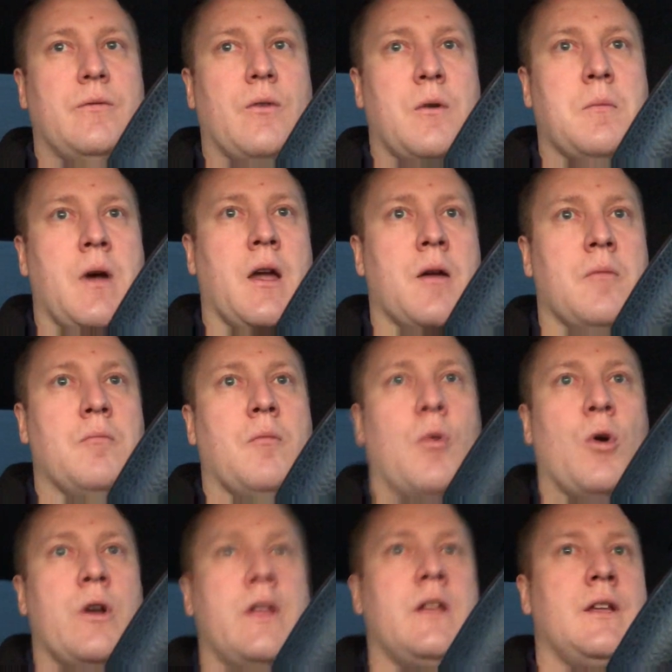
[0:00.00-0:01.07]
for my
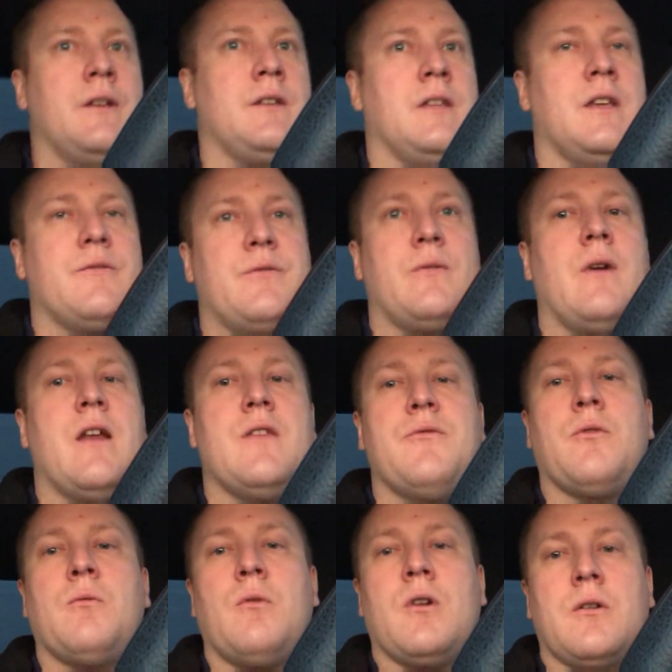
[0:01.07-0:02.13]
morning get ready
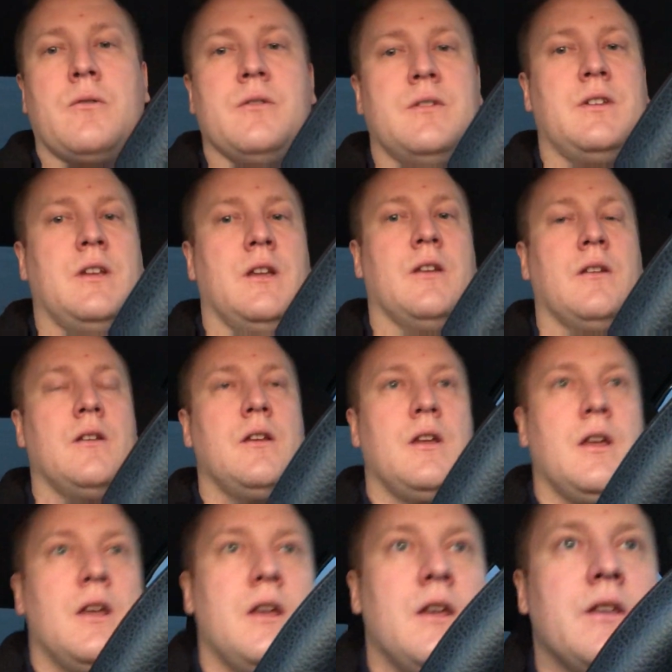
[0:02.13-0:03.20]
for work routine.
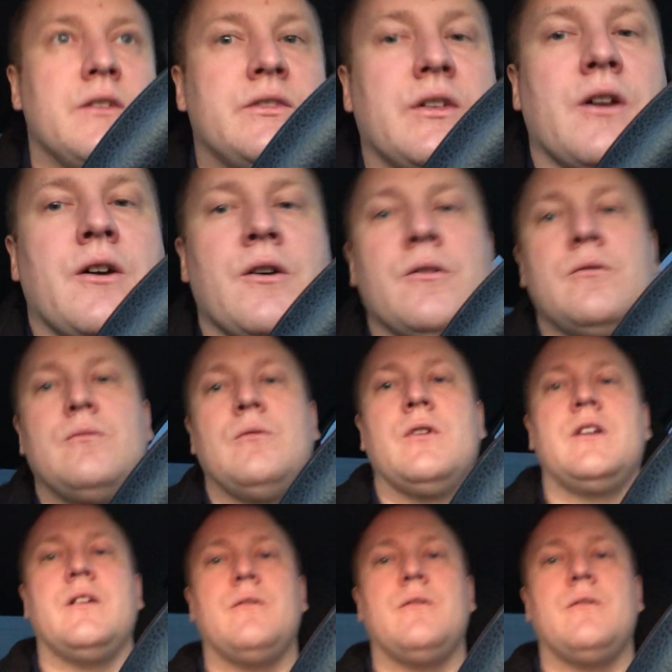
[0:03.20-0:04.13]
So what